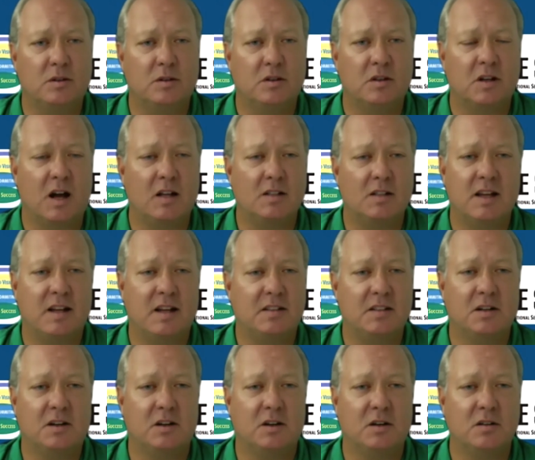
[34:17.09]

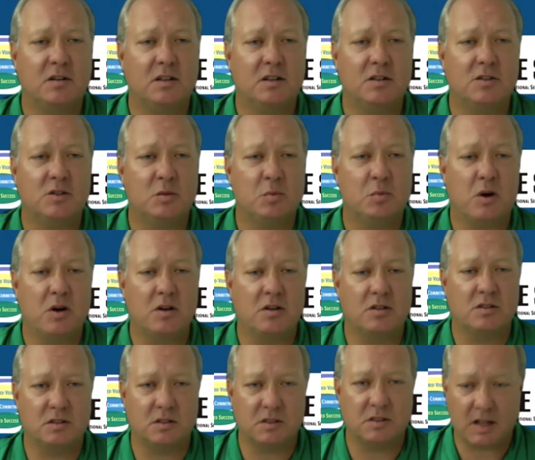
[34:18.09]
contacting our industry
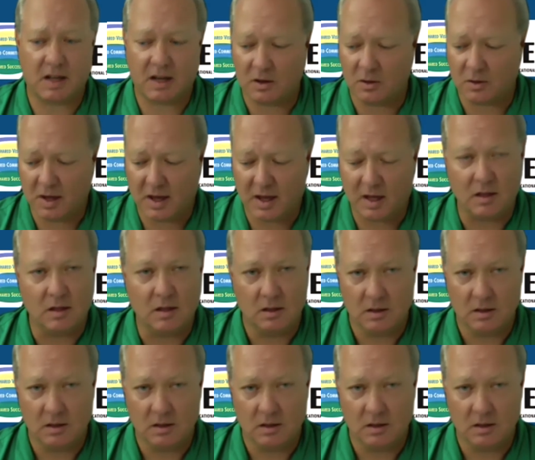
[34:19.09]
partners and saying, okay,